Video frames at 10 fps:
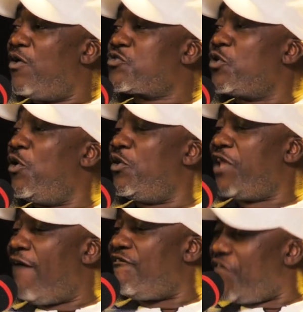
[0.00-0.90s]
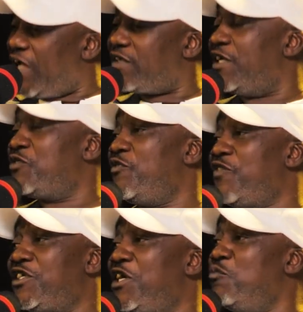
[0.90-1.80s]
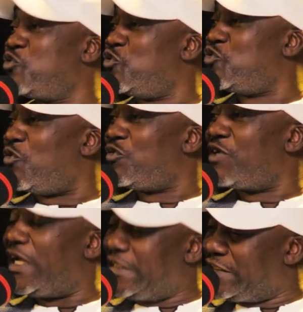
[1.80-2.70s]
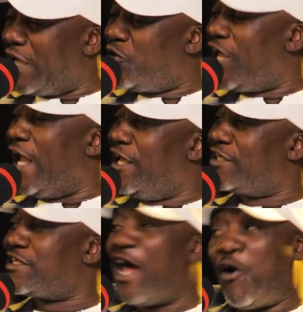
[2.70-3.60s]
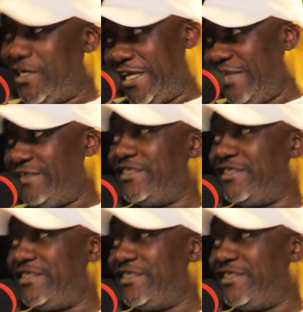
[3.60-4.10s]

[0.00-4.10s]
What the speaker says: So they're affected with the same juju. That is how their legs now are dead.